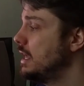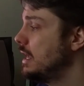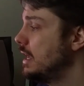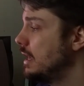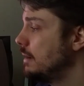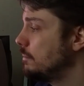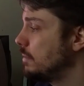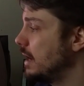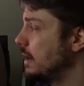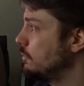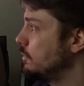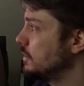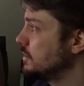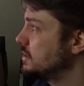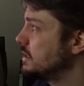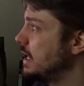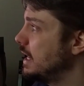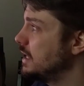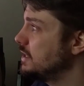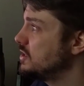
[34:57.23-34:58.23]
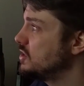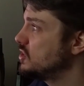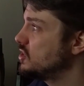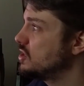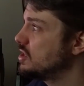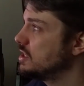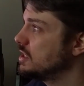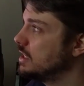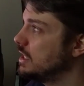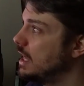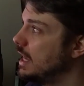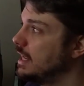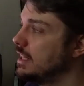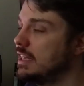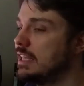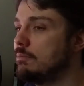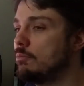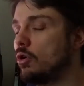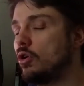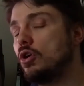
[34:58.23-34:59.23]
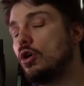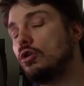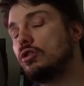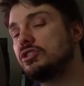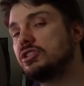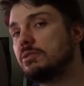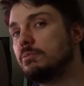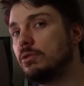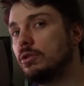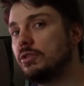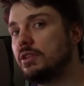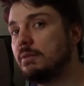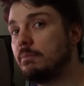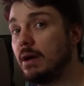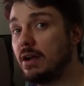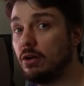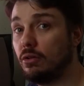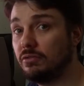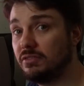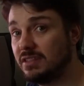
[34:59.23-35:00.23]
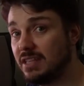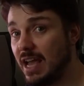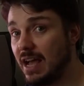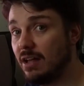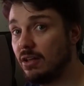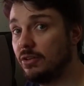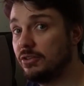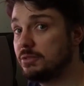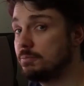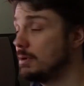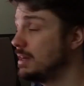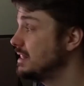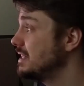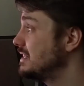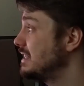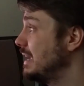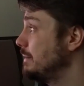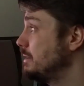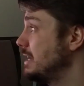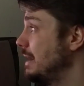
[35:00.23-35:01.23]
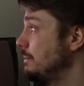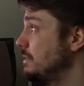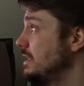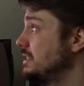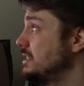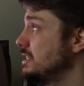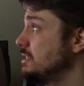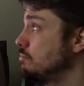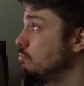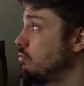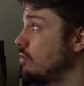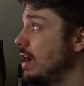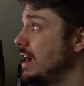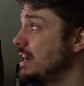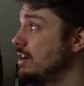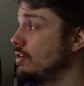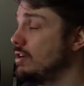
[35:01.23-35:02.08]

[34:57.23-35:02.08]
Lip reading: But I will say it's slightly more noticeable than my old Dells. But at the same time, this is brighter and